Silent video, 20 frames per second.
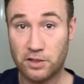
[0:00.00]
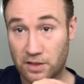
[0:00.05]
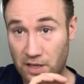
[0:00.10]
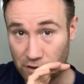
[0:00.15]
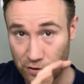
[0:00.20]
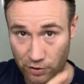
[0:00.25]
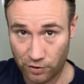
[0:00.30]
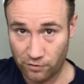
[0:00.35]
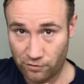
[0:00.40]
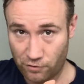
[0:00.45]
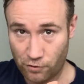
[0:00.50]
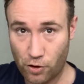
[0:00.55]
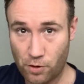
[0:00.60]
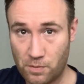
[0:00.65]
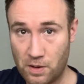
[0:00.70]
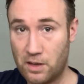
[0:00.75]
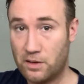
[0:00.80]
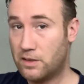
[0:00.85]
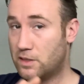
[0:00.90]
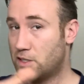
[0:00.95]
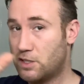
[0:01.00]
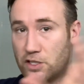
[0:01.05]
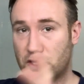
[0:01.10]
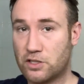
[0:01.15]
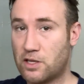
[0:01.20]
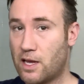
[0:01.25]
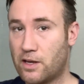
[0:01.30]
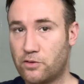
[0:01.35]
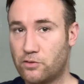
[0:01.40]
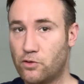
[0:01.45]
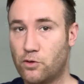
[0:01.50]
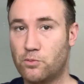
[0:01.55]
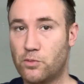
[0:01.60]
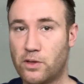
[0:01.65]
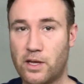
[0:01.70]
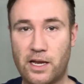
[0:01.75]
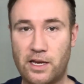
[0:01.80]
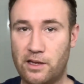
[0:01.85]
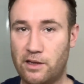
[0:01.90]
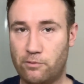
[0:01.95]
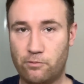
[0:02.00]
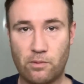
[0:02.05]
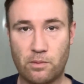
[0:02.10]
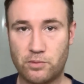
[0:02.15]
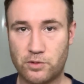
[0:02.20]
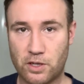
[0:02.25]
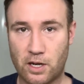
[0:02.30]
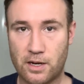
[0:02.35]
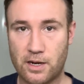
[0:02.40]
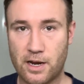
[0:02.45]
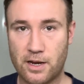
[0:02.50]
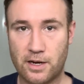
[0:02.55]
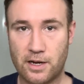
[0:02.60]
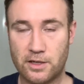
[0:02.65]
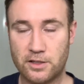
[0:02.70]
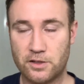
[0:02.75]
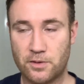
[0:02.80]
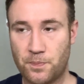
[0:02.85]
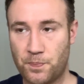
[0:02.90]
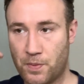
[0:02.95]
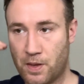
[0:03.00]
Then you confirm it. This is just like a normal any website nowadays.